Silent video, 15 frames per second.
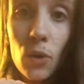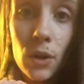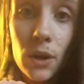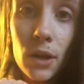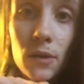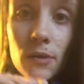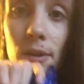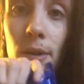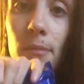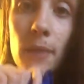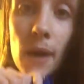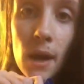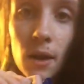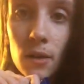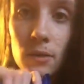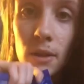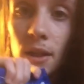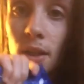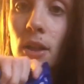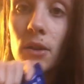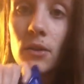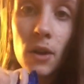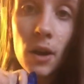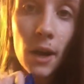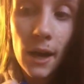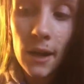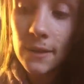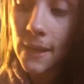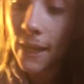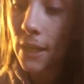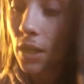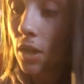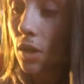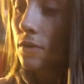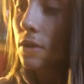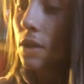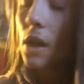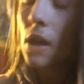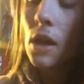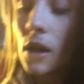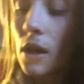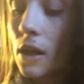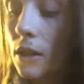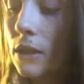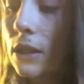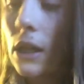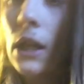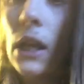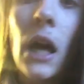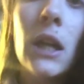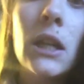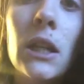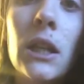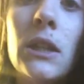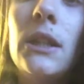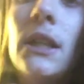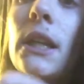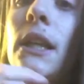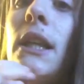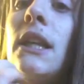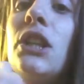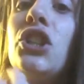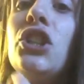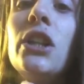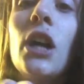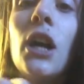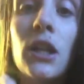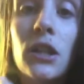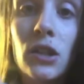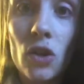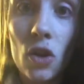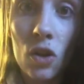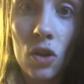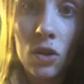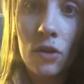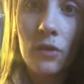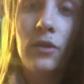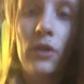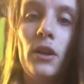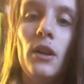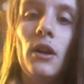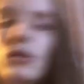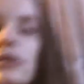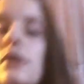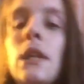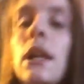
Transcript: Oreos in milk and you know how that goes. Deli delicioso, you know,